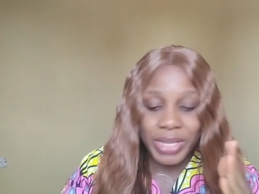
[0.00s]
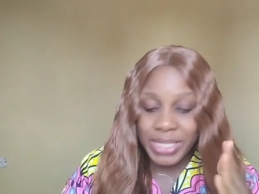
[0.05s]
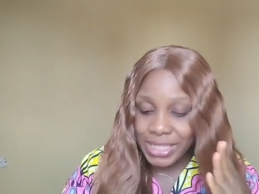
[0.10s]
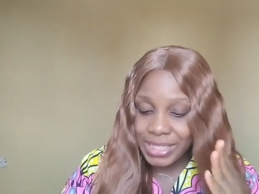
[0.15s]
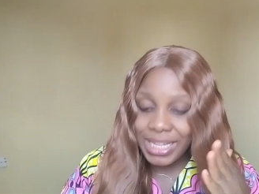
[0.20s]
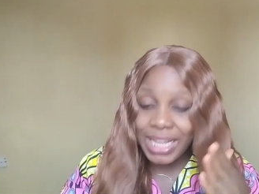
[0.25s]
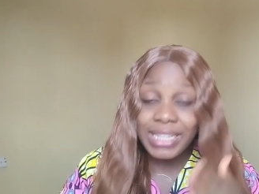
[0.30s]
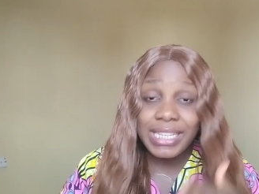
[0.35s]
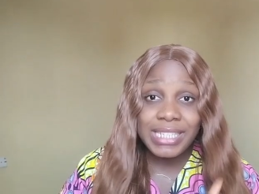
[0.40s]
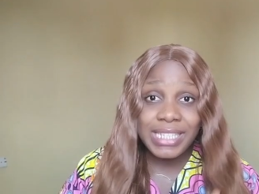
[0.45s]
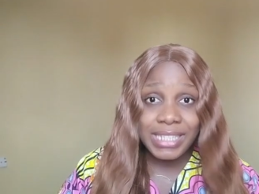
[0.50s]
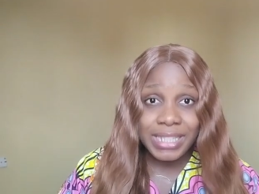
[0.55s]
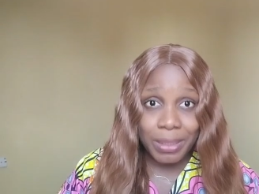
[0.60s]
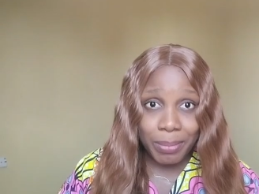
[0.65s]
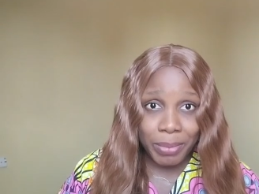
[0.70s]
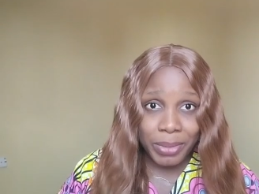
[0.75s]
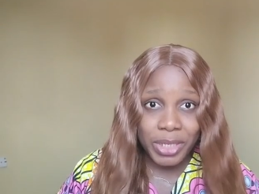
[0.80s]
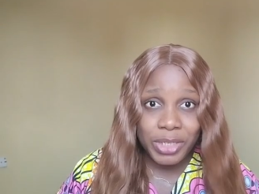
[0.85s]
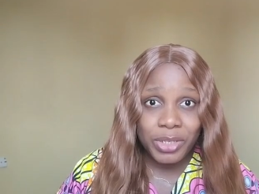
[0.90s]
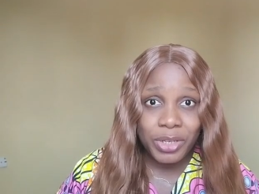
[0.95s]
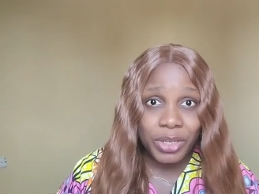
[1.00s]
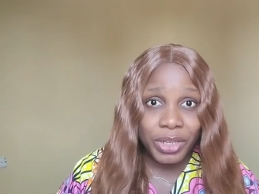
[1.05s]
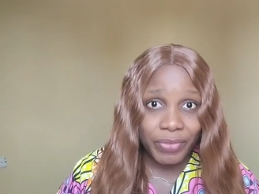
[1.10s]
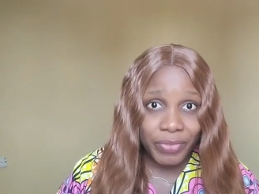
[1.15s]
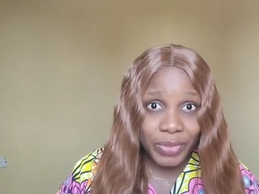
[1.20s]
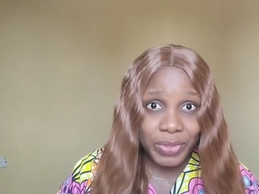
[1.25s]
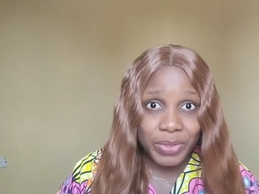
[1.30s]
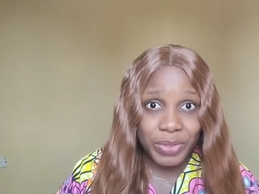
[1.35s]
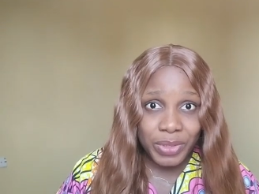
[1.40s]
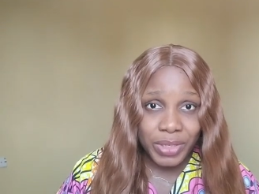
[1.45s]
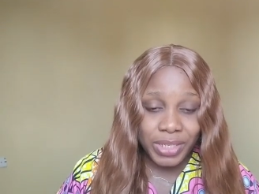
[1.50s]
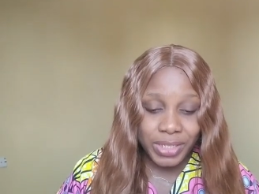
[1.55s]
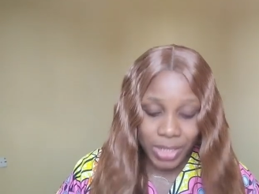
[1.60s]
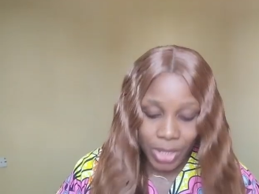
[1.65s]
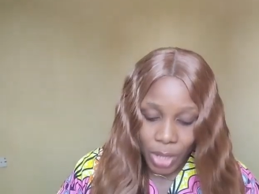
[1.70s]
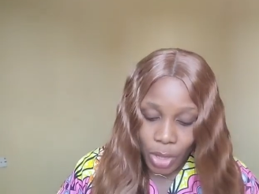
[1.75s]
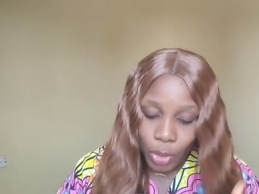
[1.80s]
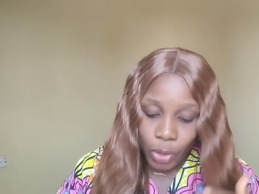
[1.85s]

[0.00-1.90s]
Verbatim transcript: is either this interpretation given to it